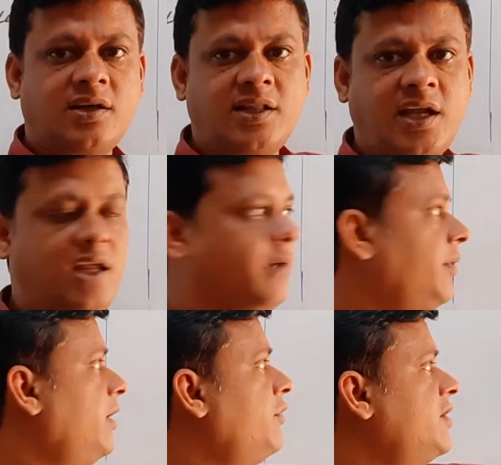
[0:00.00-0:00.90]
than
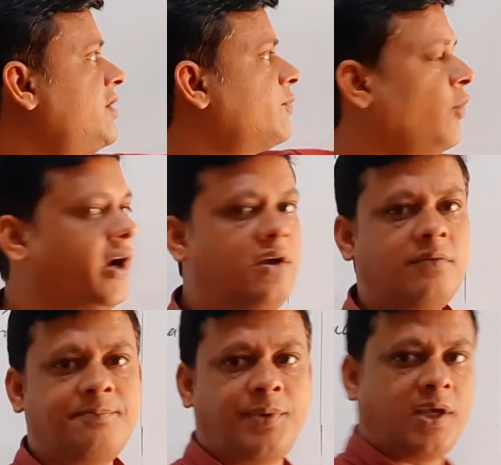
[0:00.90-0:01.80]
AB, which is
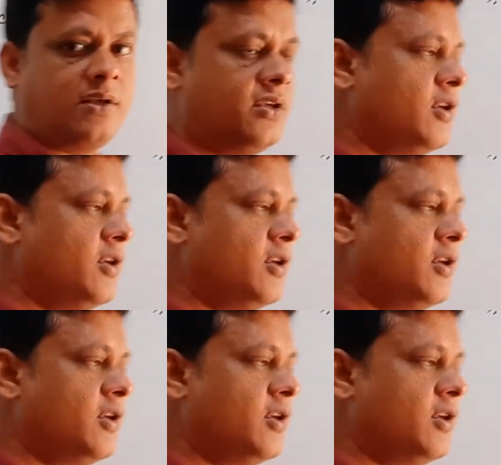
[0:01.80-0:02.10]
point P.